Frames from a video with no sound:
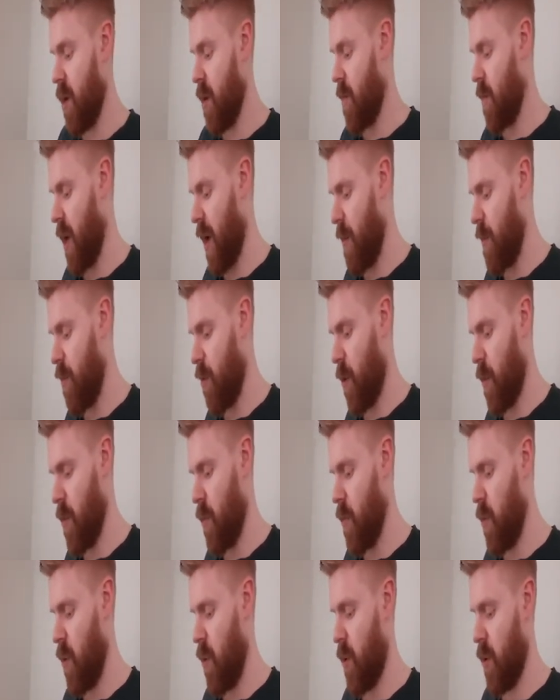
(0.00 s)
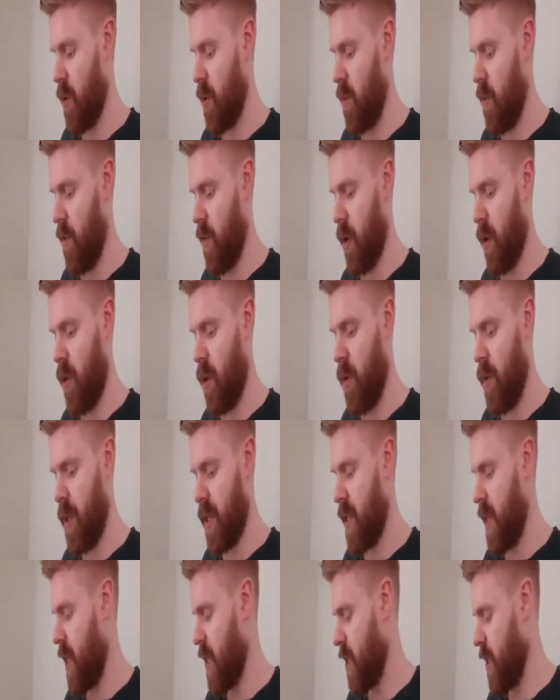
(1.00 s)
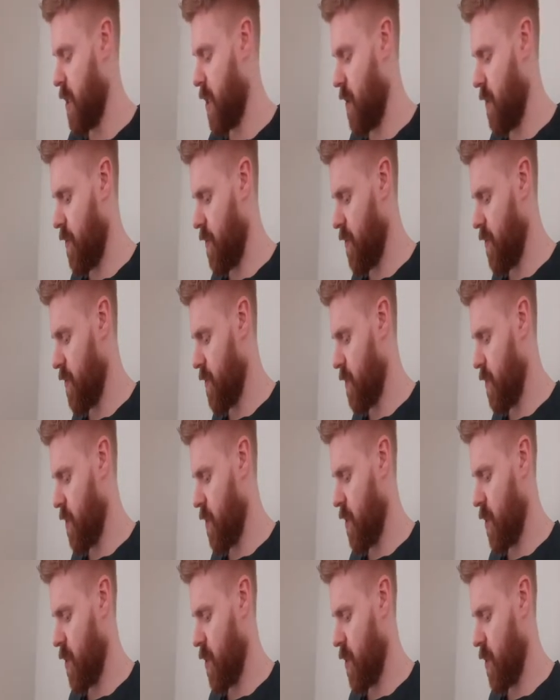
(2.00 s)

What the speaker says: but I probably will look to move that on. The Luis Diaz stuff,